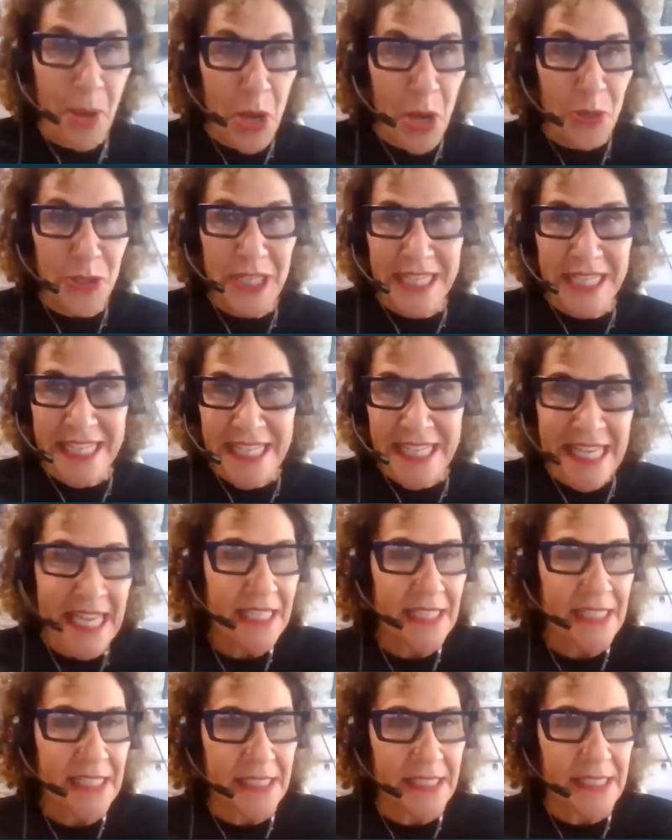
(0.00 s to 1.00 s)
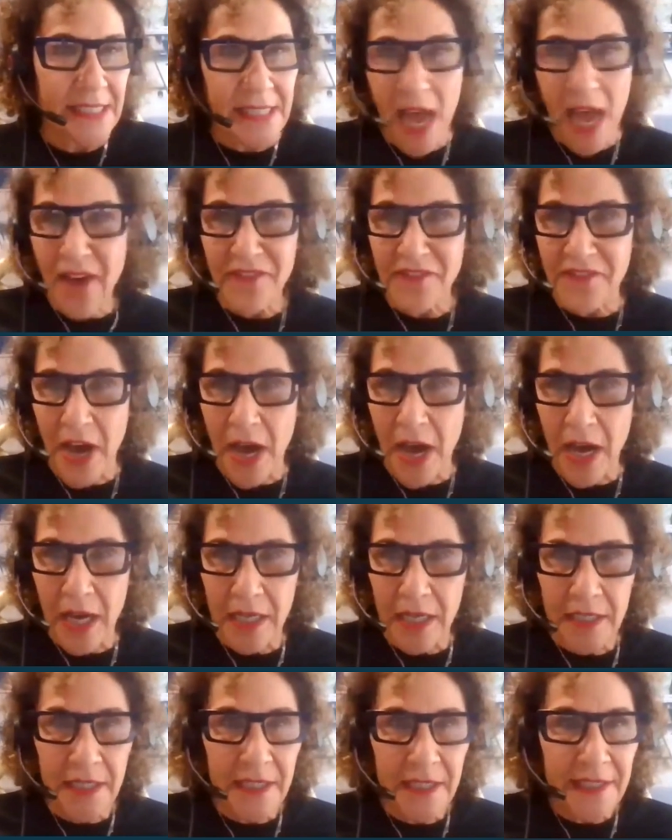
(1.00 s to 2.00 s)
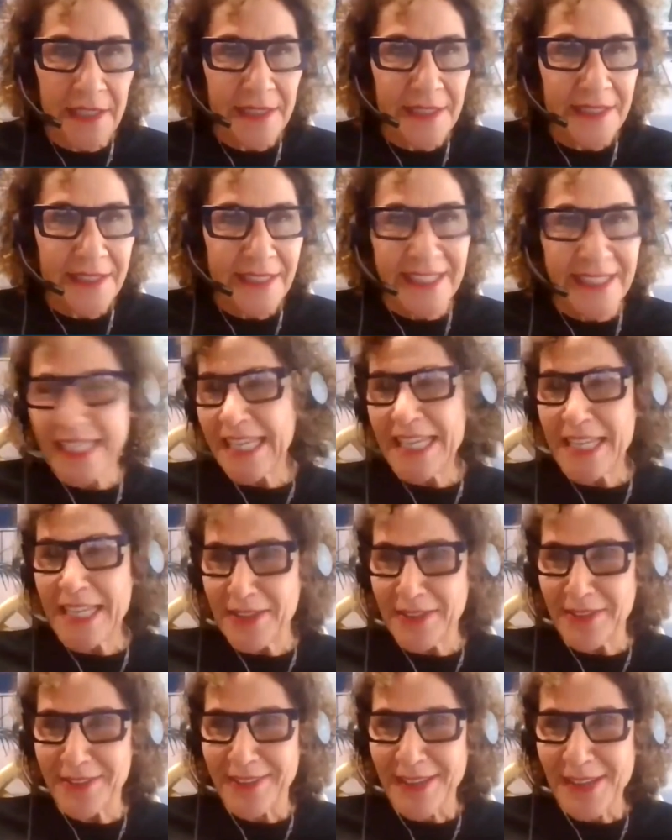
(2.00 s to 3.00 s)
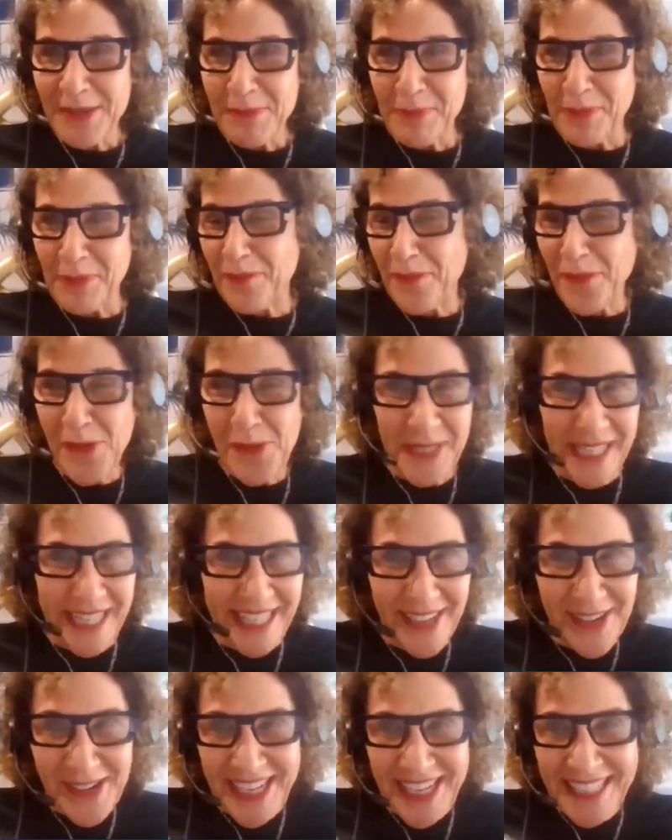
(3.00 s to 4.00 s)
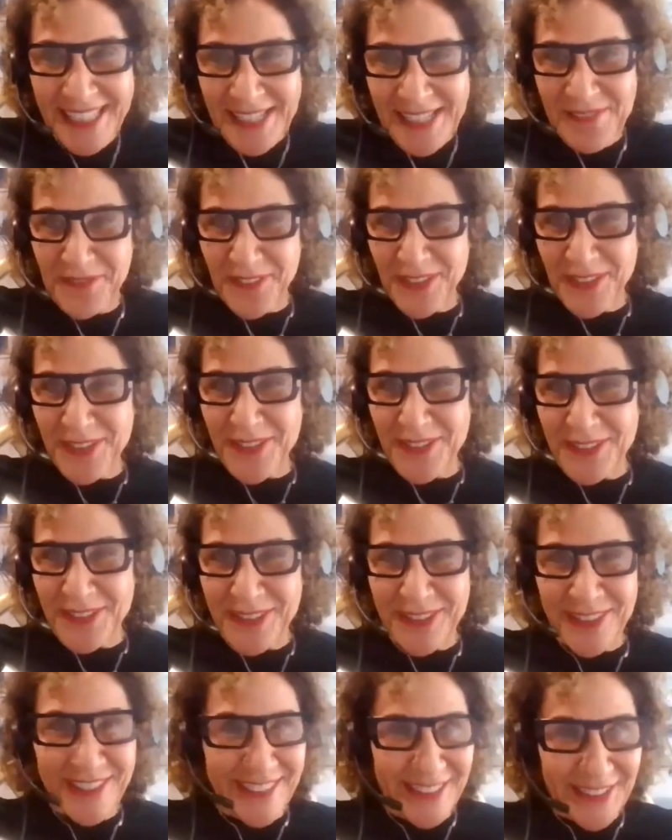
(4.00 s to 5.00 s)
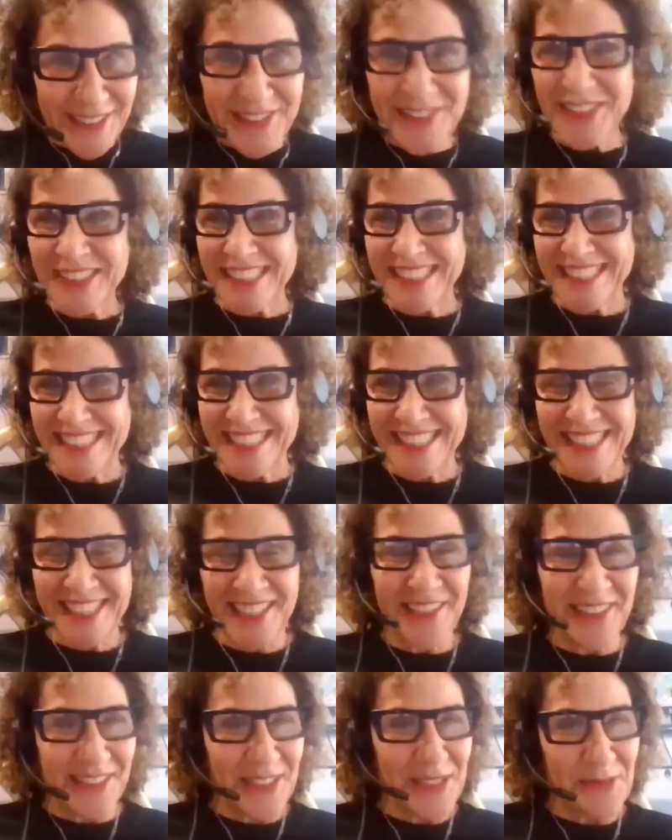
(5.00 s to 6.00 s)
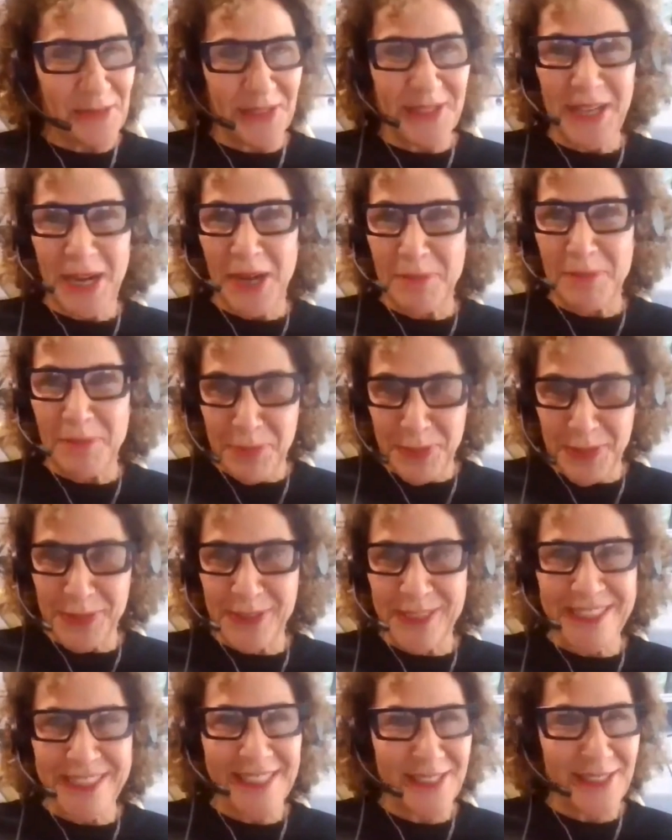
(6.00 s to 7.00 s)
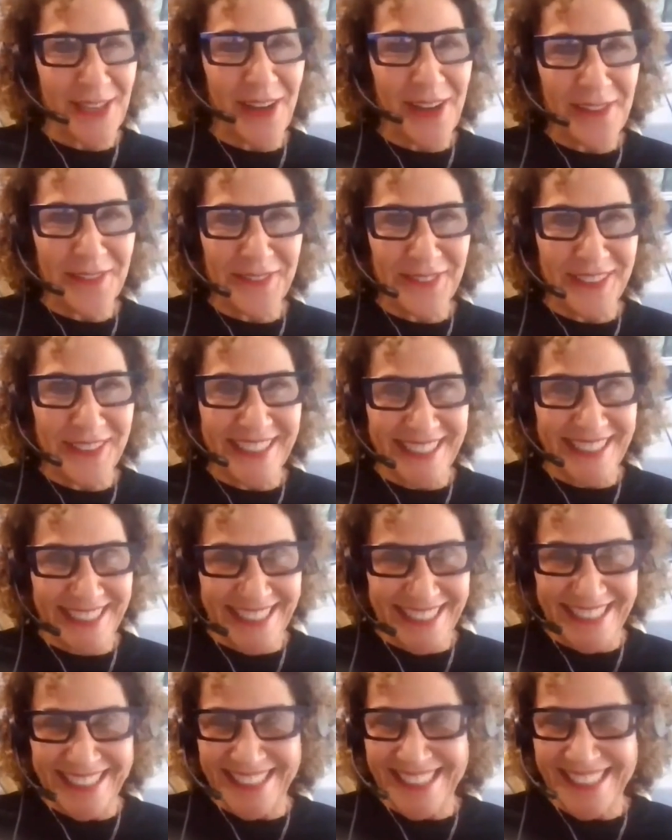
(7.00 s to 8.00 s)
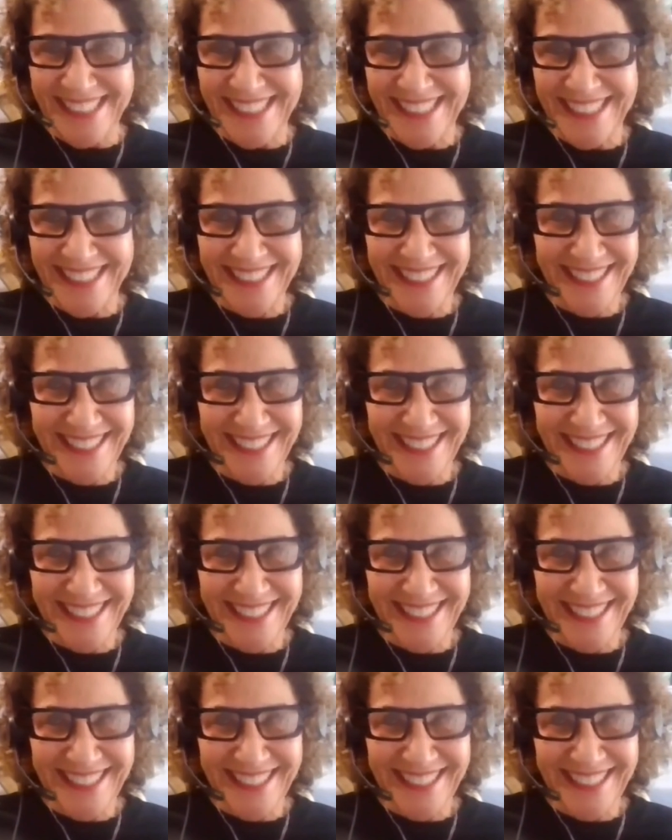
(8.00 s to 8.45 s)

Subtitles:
Bodhisattva. Keith, before we go any further, you need to tell us what a Bodhisattva is.